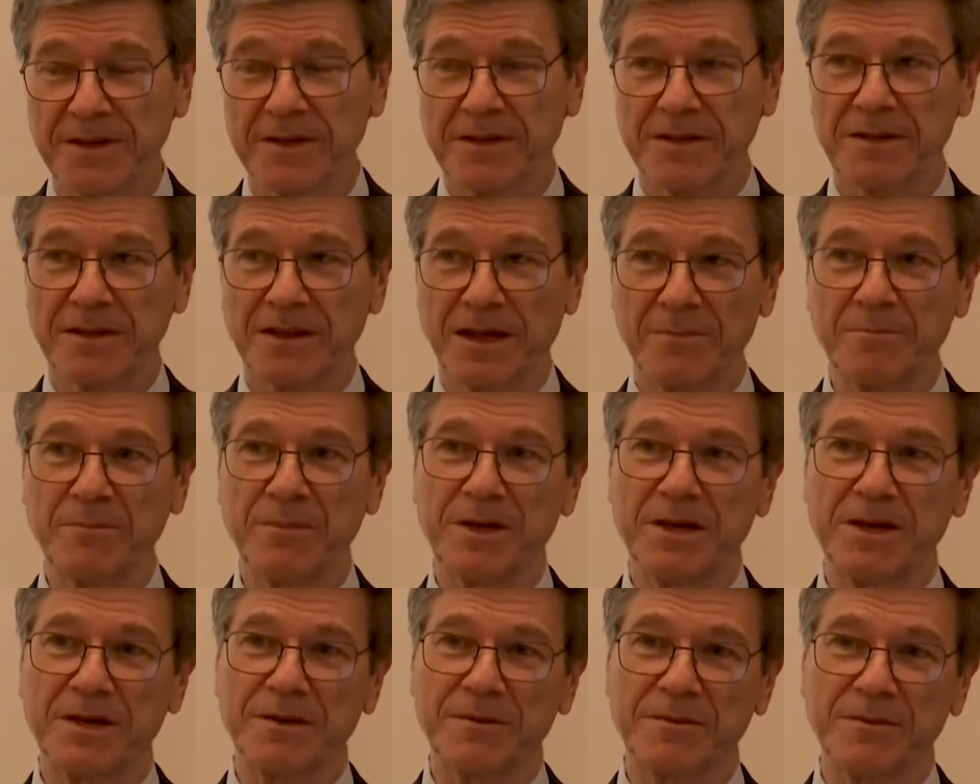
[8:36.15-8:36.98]
Let
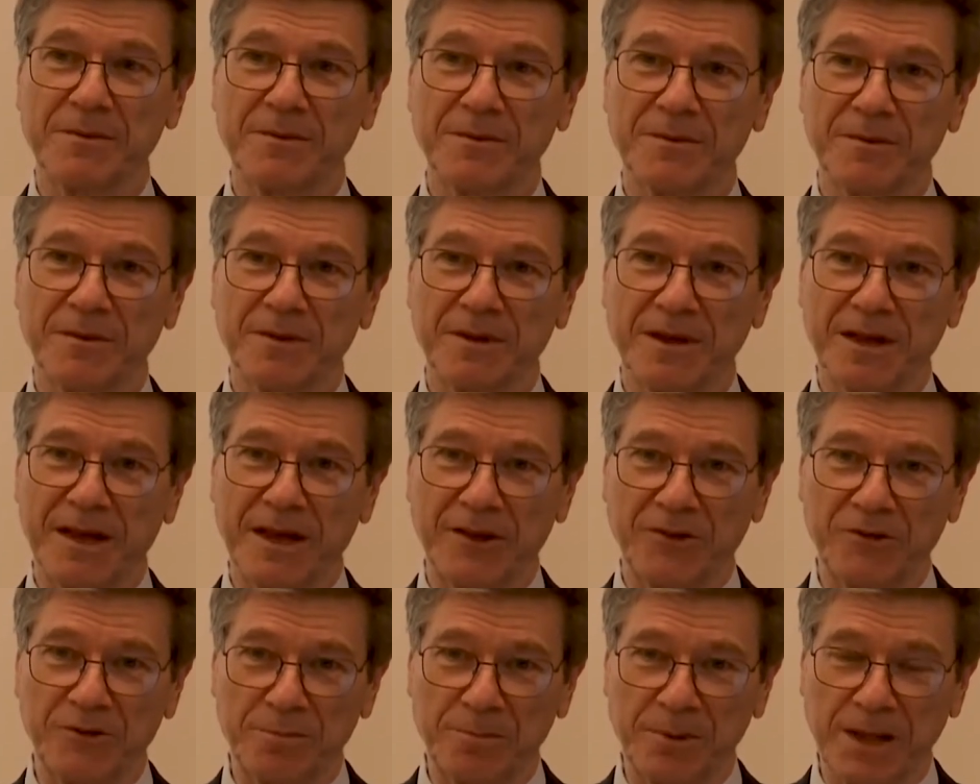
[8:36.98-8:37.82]
me
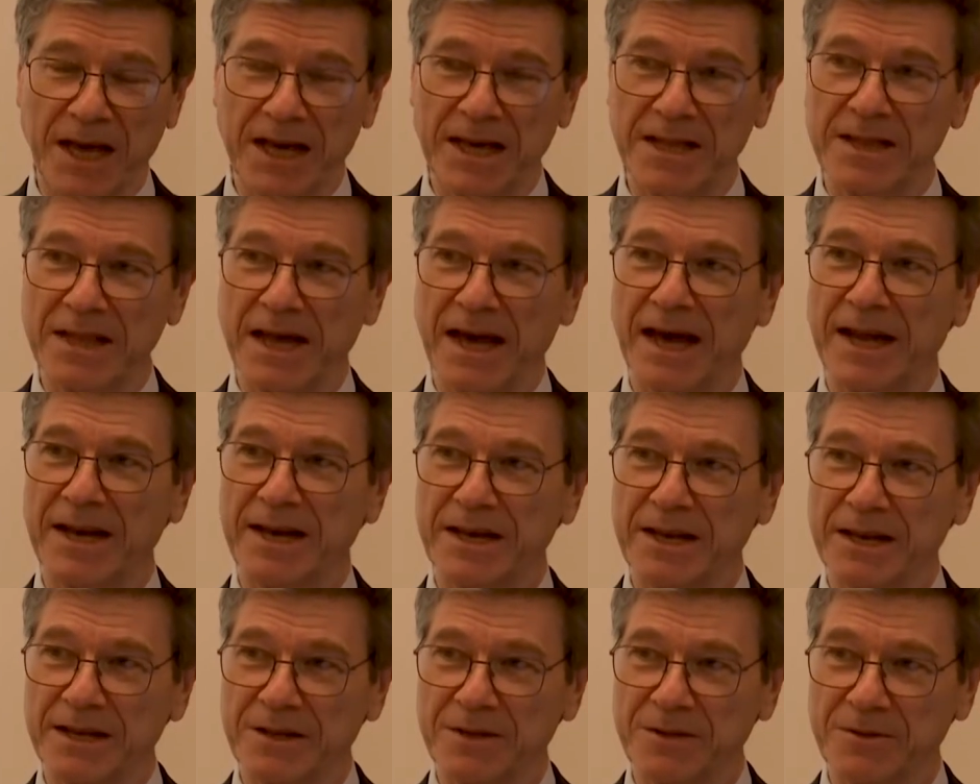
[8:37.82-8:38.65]
explain
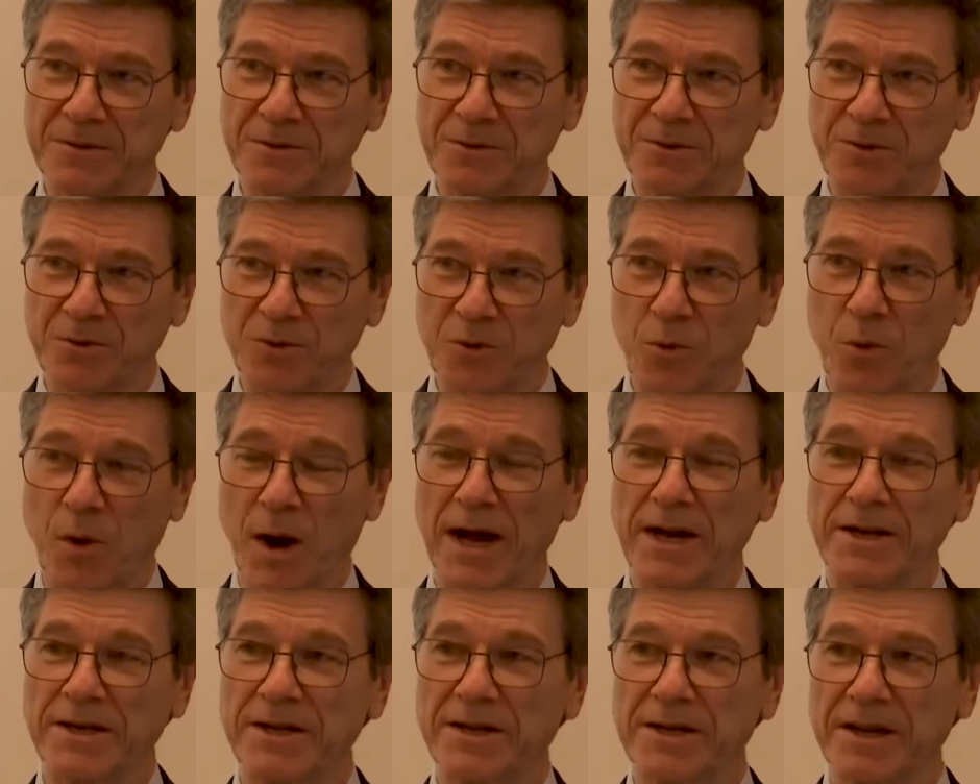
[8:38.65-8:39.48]
that in
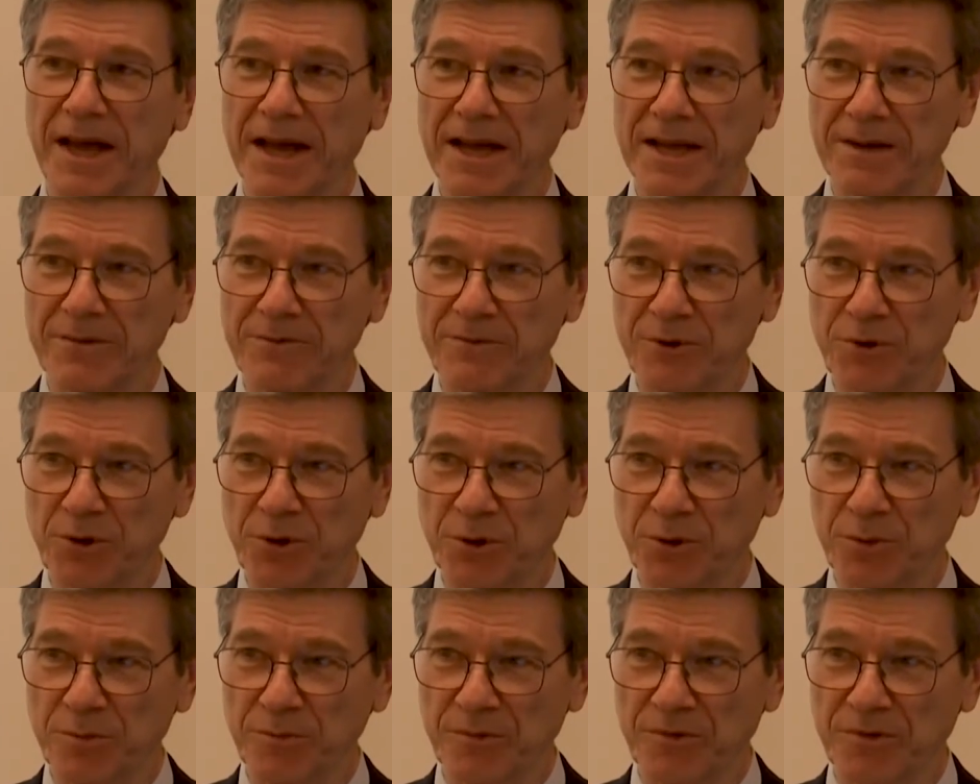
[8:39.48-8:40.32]
quantitative
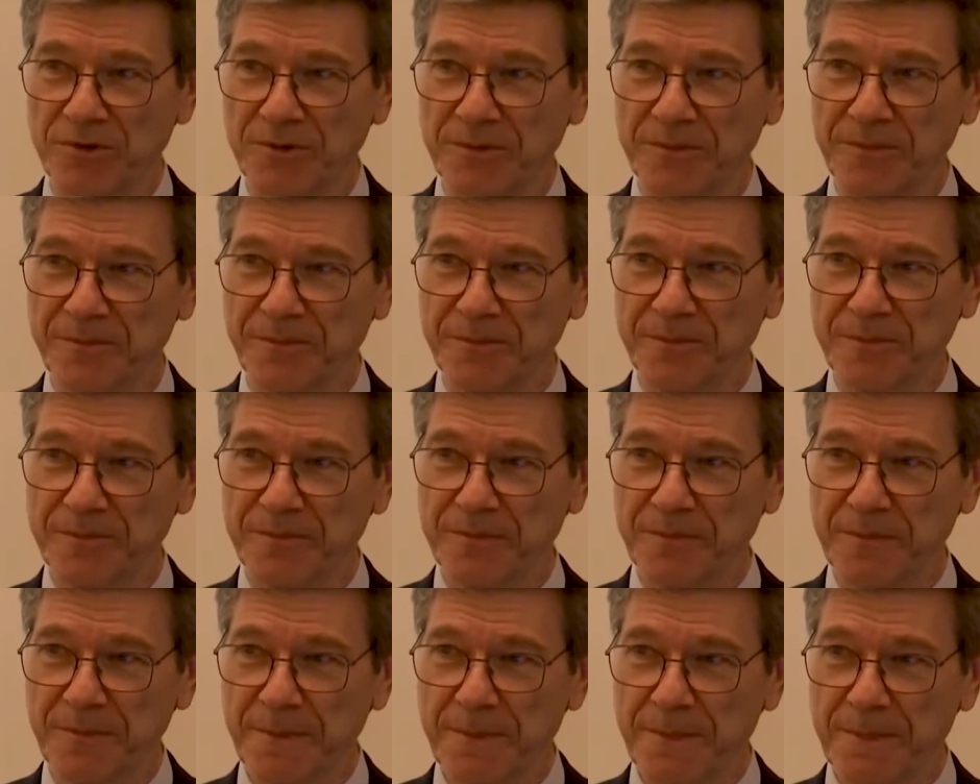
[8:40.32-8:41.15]
terms.
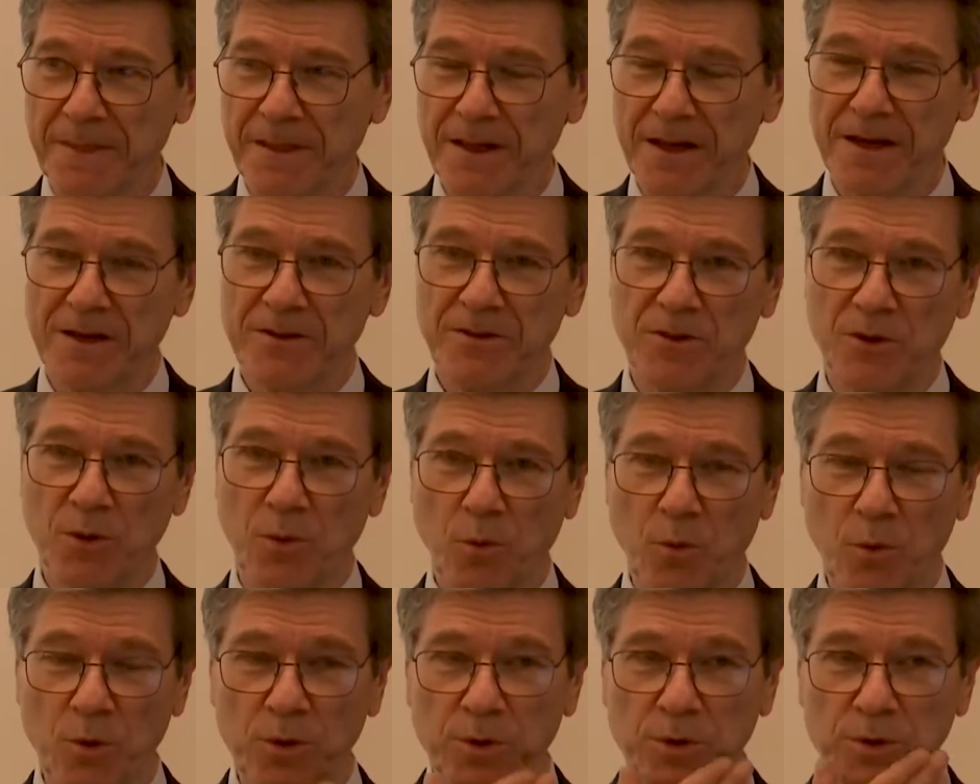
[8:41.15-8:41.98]
The
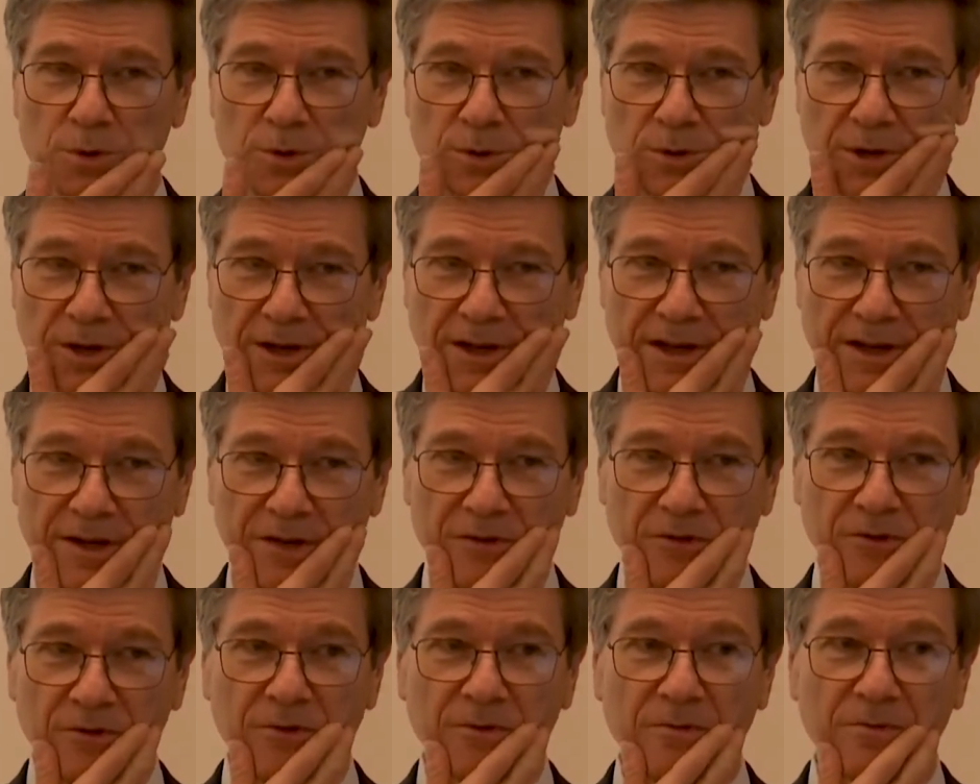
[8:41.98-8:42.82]
world
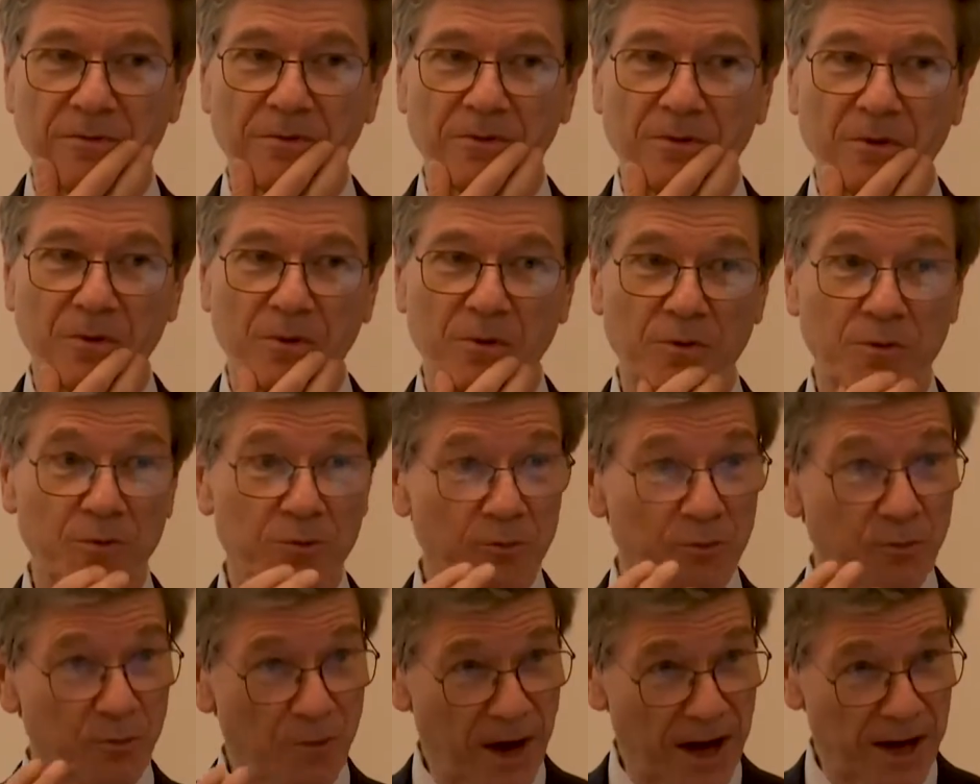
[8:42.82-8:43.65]
is
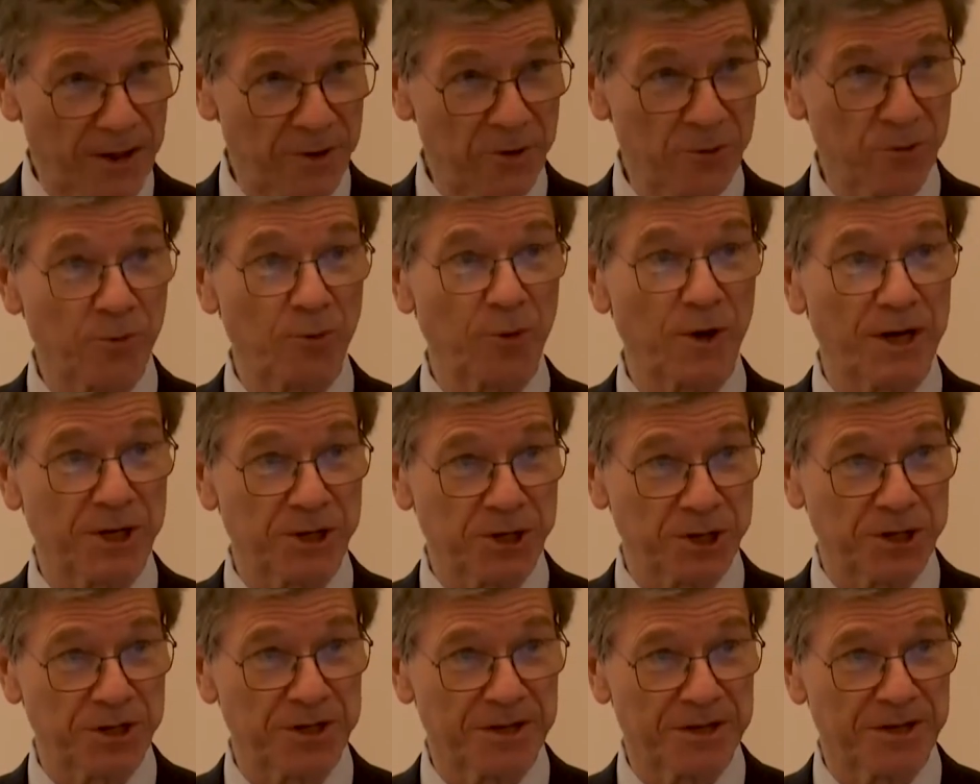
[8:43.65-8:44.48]
rather
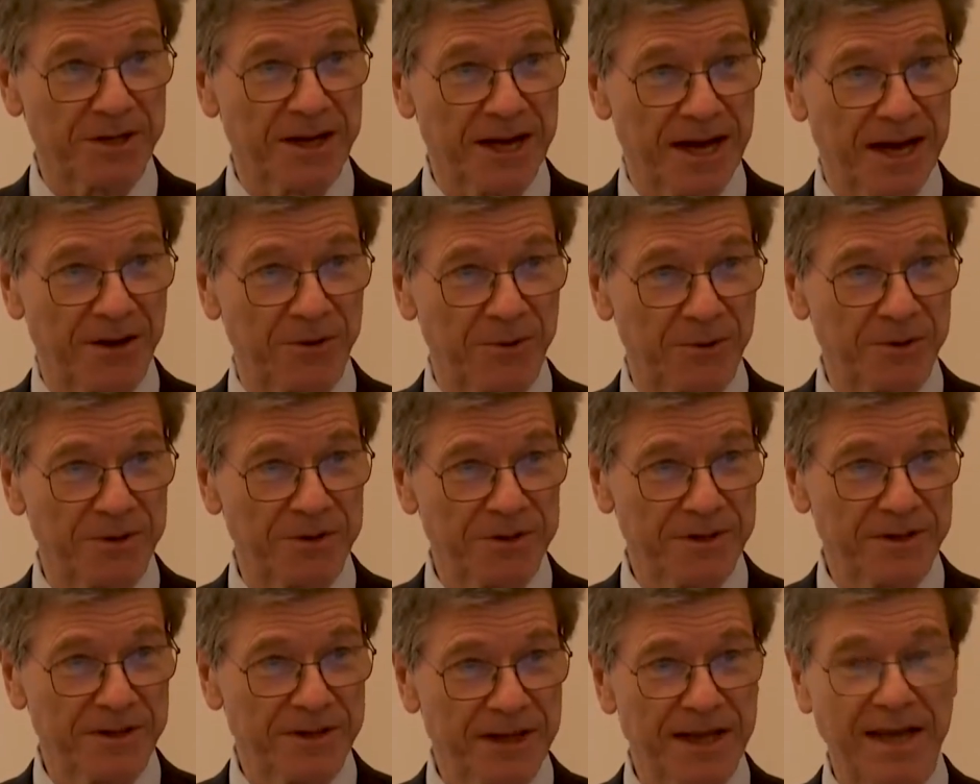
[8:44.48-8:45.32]
rich now
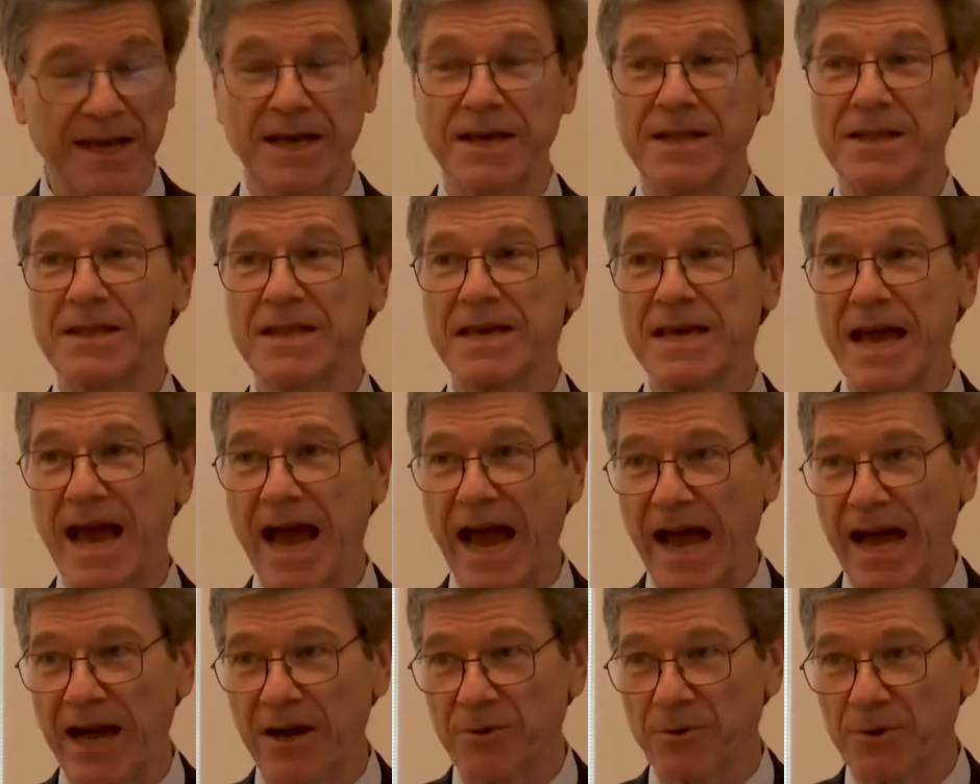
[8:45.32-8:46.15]
in the
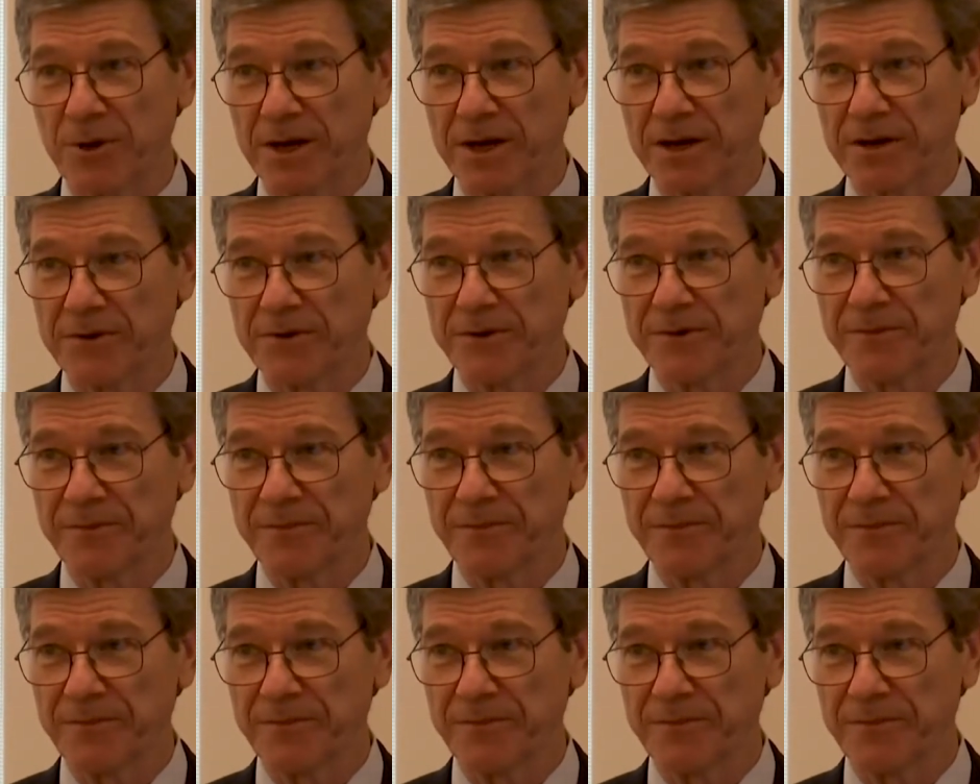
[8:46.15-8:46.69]
aggregate.